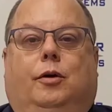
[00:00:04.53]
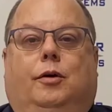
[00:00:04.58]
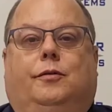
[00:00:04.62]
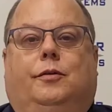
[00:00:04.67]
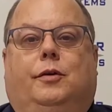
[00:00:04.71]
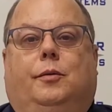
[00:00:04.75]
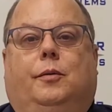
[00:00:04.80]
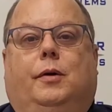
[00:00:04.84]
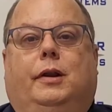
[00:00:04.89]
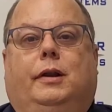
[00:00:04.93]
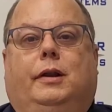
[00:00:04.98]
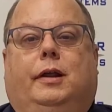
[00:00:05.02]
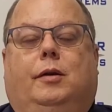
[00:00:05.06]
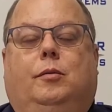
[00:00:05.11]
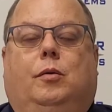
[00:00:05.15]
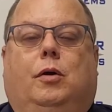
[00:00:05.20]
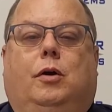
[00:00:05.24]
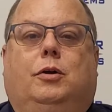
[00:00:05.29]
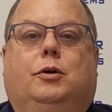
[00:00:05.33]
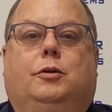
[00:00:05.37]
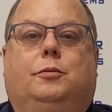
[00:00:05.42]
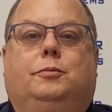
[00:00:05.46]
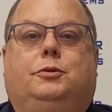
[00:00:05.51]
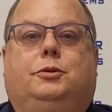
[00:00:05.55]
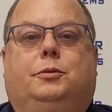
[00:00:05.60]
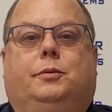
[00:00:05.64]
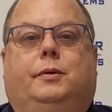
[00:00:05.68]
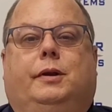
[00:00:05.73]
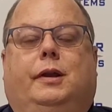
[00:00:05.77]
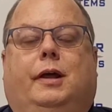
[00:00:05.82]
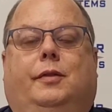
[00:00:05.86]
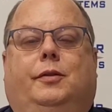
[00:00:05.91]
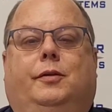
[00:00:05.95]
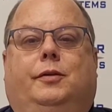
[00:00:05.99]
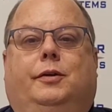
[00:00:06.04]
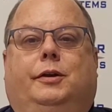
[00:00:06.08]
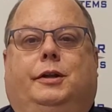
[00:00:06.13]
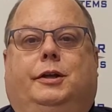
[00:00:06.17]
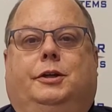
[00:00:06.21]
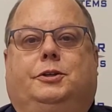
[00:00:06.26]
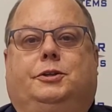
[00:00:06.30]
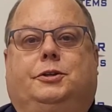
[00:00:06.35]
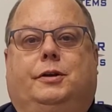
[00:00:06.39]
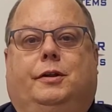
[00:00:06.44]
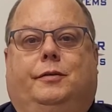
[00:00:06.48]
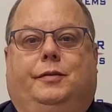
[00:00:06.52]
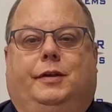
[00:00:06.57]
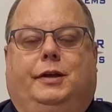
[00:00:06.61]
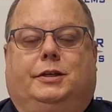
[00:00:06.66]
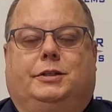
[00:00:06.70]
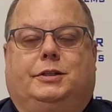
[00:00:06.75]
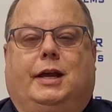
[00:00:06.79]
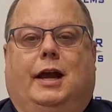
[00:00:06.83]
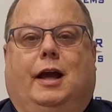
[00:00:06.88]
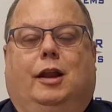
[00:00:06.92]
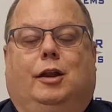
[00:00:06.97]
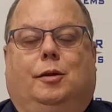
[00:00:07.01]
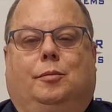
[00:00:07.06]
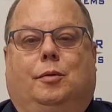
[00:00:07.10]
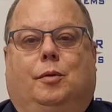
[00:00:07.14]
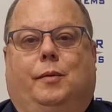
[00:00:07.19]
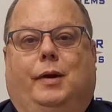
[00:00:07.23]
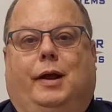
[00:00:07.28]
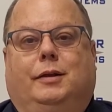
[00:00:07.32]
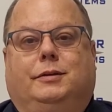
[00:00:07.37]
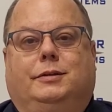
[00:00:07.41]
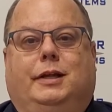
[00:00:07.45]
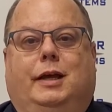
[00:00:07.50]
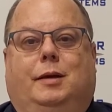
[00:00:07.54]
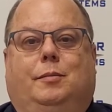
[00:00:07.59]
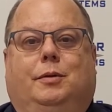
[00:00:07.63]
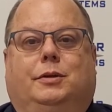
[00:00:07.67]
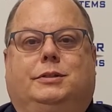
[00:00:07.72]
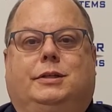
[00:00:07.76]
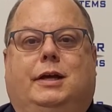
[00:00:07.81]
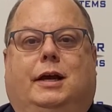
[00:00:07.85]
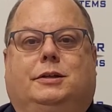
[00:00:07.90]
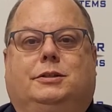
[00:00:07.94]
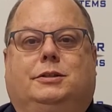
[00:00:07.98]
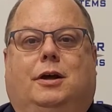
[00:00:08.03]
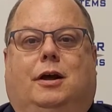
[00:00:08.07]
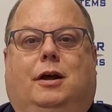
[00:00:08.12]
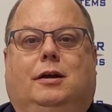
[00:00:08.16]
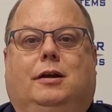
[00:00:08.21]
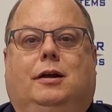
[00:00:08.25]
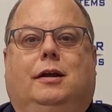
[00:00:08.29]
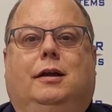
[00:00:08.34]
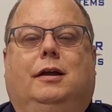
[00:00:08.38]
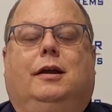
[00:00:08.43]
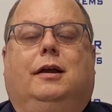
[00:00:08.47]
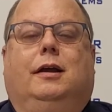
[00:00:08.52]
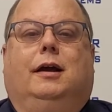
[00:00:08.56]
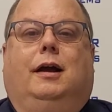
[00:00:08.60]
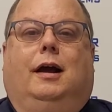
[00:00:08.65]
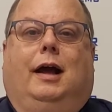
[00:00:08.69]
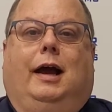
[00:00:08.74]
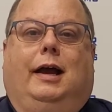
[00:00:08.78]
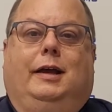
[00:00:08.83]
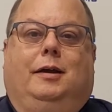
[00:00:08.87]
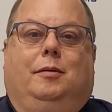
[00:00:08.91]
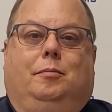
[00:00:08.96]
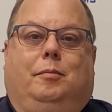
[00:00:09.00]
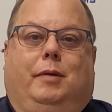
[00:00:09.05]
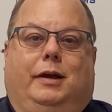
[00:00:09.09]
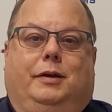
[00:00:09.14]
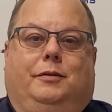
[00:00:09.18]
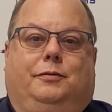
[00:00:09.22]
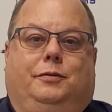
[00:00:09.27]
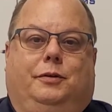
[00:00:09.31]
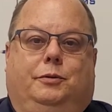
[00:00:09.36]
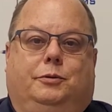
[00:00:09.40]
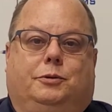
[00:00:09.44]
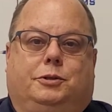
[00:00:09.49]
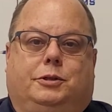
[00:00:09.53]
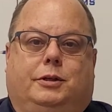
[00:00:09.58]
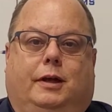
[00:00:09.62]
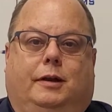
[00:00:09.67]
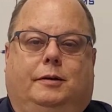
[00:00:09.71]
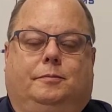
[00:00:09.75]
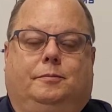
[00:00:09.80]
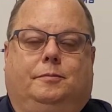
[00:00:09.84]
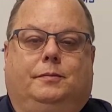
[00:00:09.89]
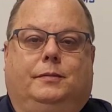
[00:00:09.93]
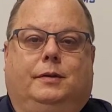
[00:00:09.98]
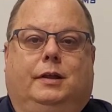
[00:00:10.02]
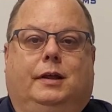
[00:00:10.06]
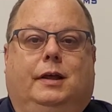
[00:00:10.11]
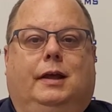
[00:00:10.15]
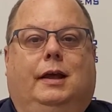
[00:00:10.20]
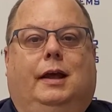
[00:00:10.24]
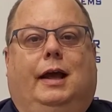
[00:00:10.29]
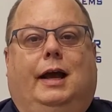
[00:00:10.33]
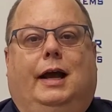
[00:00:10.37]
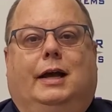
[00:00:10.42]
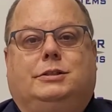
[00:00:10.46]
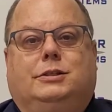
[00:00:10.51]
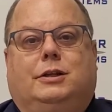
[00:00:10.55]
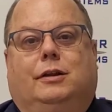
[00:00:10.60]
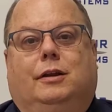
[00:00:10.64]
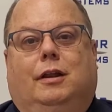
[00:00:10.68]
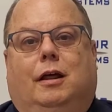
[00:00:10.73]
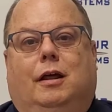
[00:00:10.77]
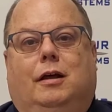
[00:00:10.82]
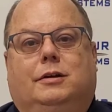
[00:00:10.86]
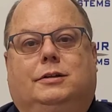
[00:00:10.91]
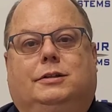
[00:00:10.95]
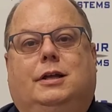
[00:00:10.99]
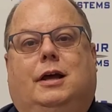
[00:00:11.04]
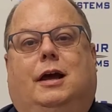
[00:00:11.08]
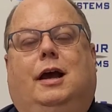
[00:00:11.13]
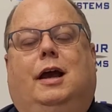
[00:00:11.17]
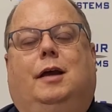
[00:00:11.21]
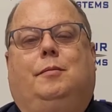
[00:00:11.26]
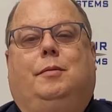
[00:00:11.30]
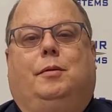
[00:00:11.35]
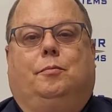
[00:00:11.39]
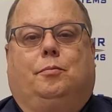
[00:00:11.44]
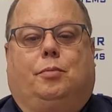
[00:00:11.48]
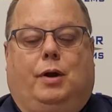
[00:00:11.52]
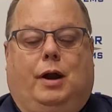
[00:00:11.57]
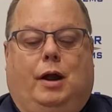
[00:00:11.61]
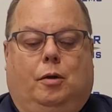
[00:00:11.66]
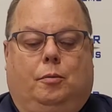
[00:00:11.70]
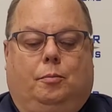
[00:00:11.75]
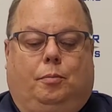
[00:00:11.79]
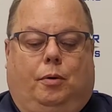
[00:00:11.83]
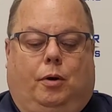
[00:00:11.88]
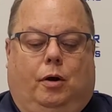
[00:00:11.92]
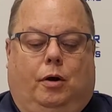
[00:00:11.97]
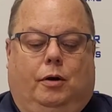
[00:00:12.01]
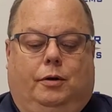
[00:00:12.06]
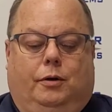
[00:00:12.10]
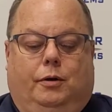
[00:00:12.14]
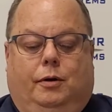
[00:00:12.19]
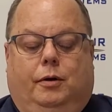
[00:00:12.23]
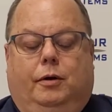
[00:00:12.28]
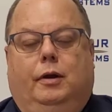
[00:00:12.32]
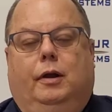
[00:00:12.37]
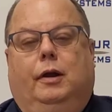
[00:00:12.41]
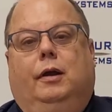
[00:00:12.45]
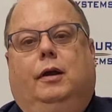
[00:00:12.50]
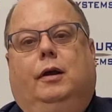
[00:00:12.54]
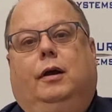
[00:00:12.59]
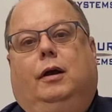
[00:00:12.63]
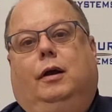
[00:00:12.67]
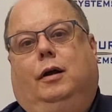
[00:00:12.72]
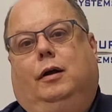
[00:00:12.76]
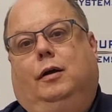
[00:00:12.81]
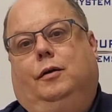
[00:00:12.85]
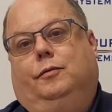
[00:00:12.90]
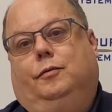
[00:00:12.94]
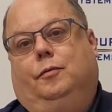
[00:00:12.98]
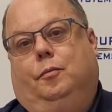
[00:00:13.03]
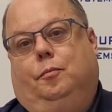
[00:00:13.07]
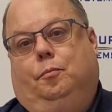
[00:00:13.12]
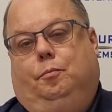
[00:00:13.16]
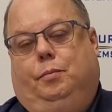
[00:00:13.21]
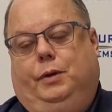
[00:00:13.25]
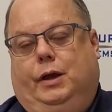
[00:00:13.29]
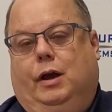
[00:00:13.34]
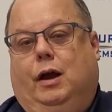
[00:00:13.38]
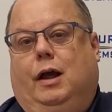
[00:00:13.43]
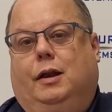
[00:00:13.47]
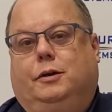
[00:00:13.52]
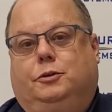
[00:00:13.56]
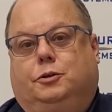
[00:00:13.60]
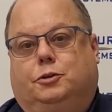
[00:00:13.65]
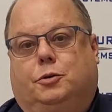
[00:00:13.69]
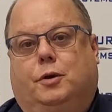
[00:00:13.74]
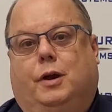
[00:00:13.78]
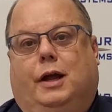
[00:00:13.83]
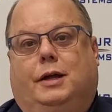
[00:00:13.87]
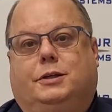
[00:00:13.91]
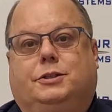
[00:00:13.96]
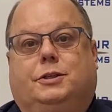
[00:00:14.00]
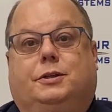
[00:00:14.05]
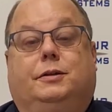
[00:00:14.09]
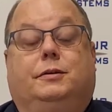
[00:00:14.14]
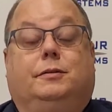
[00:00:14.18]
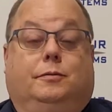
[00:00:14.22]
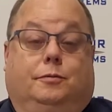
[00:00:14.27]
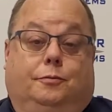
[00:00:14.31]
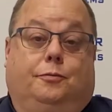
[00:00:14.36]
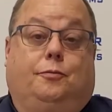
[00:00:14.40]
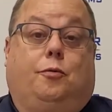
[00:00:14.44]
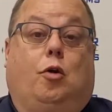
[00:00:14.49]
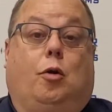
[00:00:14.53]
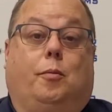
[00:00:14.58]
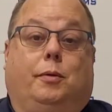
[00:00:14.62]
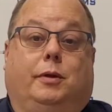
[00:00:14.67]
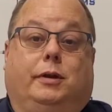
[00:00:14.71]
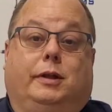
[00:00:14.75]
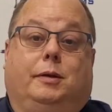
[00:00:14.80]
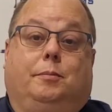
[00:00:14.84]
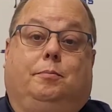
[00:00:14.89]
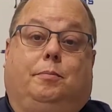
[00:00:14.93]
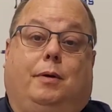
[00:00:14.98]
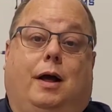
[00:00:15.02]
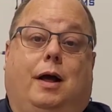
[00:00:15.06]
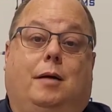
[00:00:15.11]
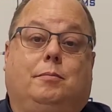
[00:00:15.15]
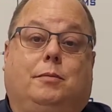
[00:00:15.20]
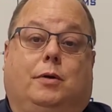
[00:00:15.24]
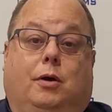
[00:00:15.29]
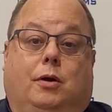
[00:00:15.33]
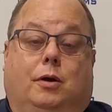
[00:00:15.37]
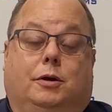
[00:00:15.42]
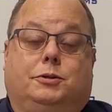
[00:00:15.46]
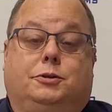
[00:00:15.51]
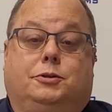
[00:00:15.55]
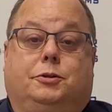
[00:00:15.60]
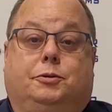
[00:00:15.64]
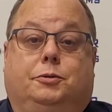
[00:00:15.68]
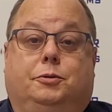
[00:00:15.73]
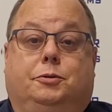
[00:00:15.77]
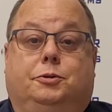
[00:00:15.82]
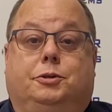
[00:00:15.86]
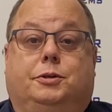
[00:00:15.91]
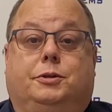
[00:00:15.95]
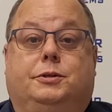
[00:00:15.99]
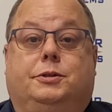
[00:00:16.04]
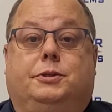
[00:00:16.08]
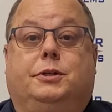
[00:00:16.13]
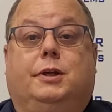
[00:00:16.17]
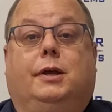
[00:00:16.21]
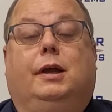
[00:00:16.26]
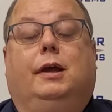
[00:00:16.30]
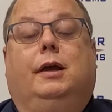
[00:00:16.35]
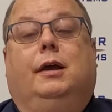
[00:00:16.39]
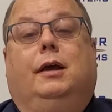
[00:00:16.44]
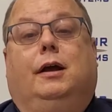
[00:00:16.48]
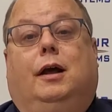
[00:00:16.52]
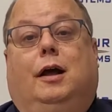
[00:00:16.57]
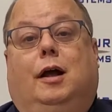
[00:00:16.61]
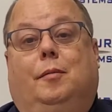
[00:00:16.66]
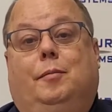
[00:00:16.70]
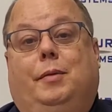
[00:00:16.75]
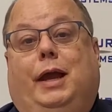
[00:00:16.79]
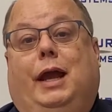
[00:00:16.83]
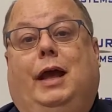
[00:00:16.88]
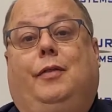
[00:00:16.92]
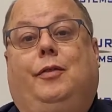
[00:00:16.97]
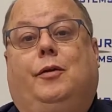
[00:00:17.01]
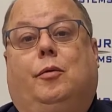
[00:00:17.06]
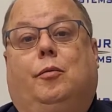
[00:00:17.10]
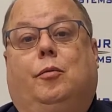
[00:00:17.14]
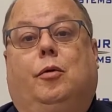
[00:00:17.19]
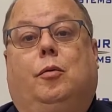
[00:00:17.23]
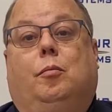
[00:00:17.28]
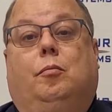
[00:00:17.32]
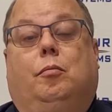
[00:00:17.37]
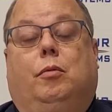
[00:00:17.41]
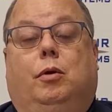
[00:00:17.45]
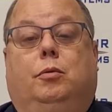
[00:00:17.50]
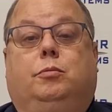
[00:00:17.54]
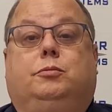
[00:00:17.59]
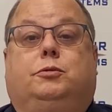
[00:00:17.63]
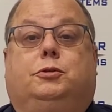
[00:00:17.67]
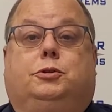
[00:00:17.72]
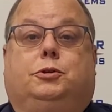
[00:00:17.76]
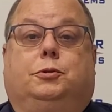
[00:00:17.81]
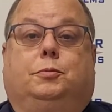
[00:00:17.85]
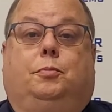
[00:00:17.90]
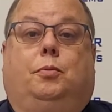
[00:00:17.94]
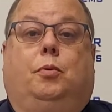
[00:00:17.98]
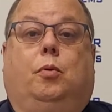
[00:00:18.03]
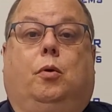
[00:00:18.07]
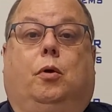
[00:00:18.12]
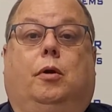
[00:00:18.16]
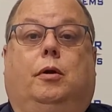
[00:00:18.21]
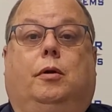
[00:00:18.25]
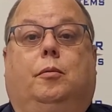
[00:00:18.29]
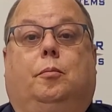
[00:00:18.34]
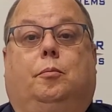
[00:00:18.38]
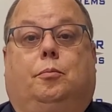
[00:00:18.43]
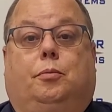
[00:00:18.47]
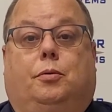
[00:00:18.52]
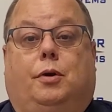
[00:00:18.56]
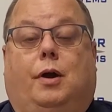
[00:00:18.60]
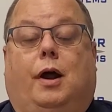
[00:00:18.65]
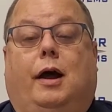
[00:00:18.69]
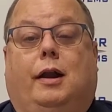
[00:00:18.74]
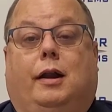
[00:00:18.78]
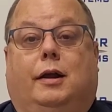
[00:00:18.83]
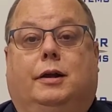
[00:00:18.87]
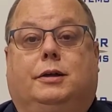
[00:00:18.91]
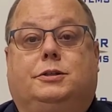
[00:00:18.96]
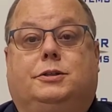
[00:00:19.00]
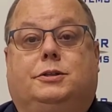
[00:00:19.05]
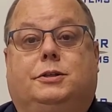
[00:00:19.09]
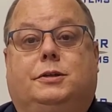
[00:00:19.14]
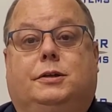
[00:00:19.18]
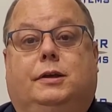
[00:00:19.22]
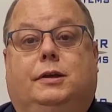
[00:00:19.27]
everyone, and welcome to another edition of the Excalibur Roundtable Tech Talk. I am Mike Fuson. As a longtime and proud partner of Beyond Trust, formerly Bomgar Solutions, um, and their remote support products,